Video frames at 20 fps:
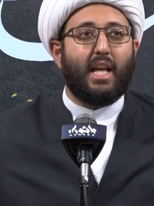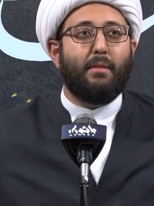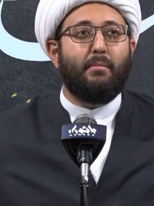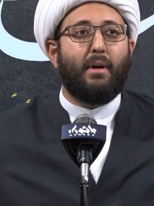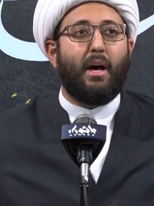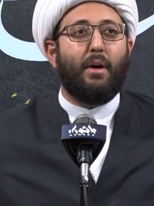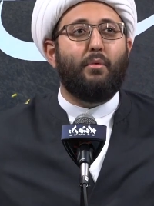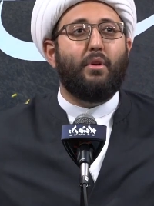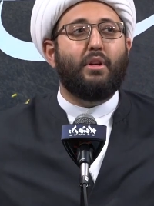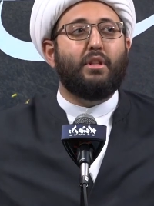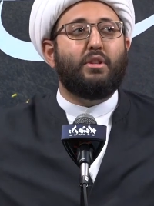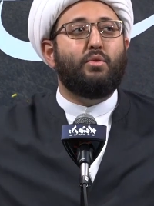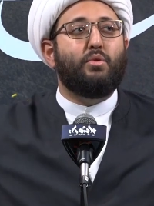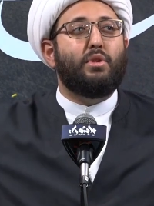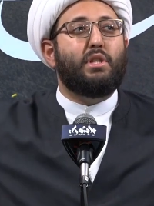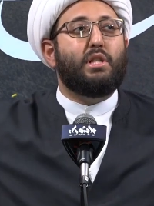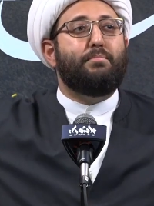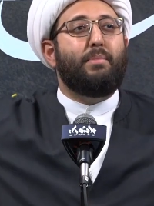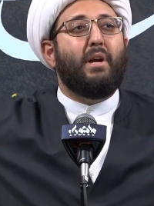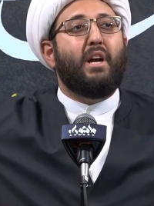I want to
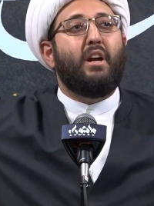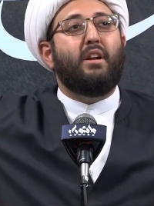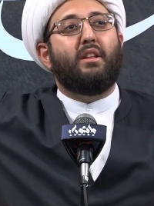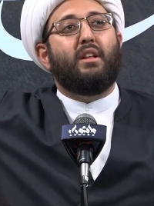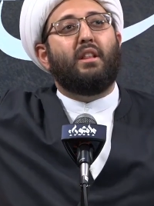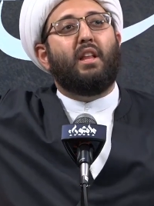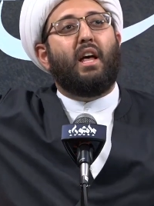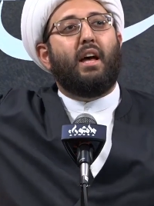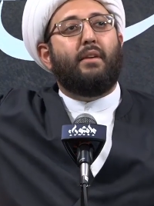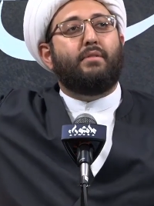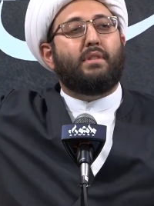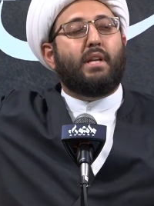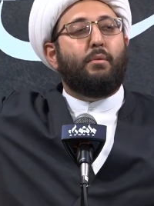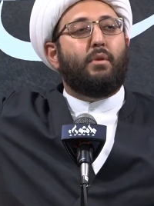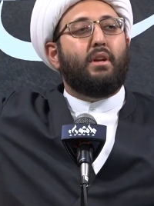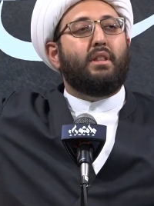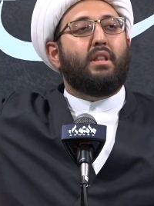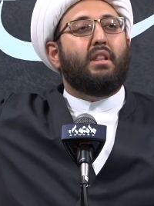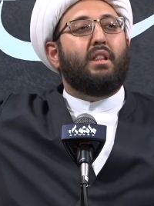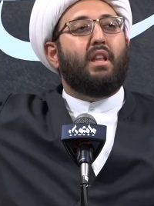spare the lives. I
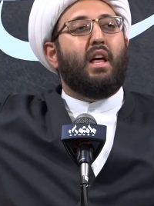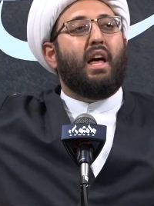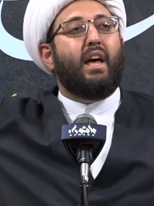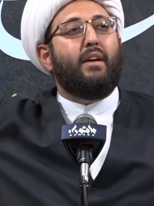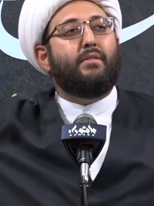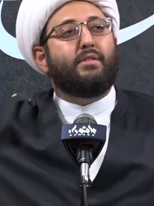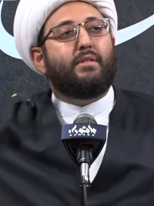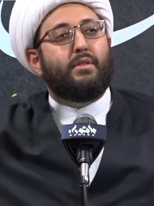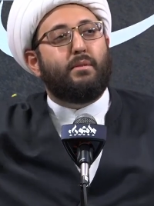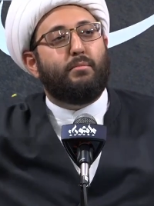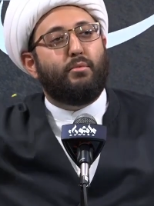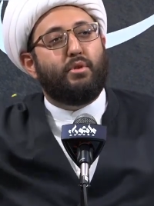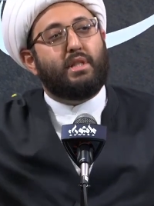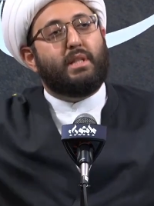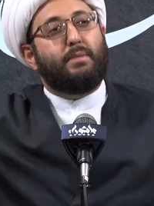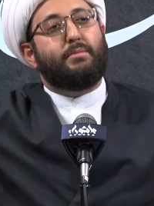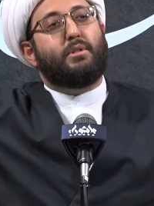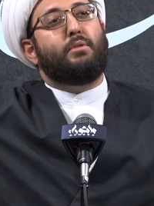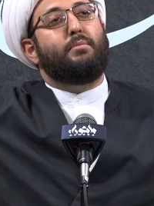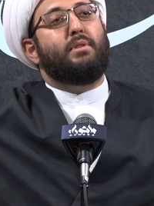want the lives of the
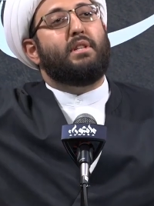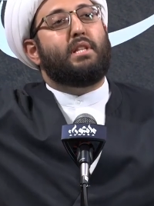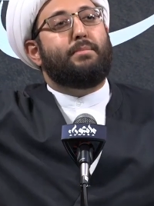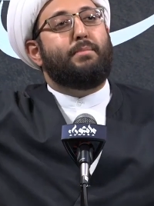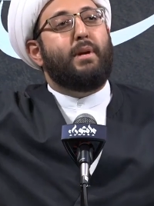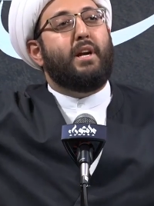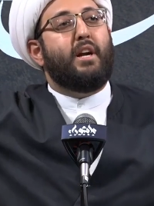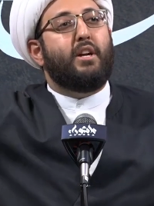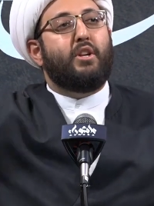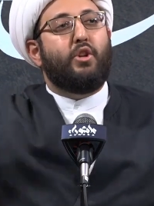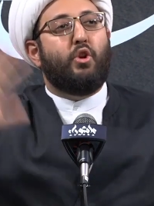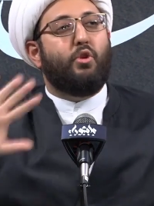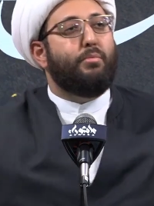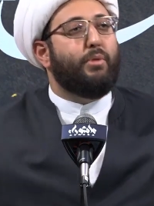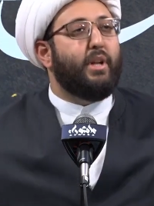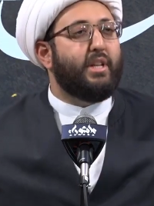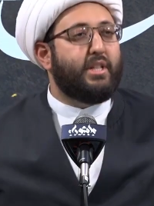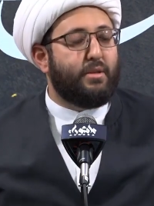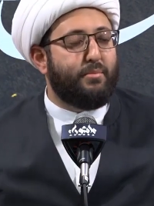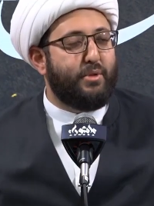Muslims to be spared. No
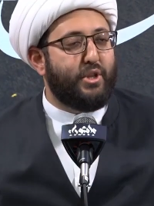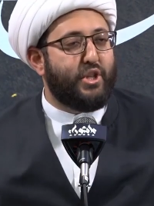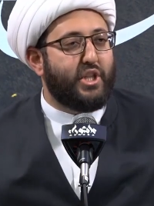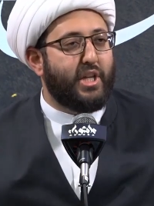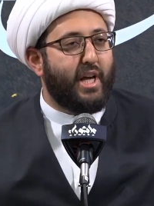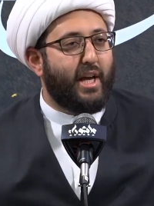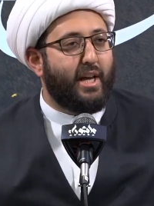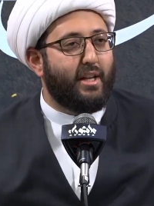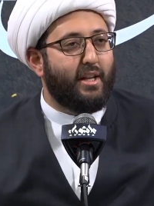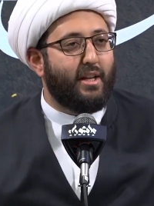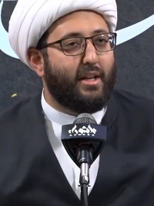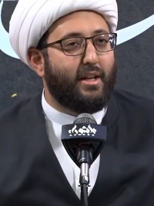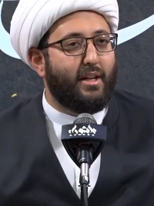blood to be shed.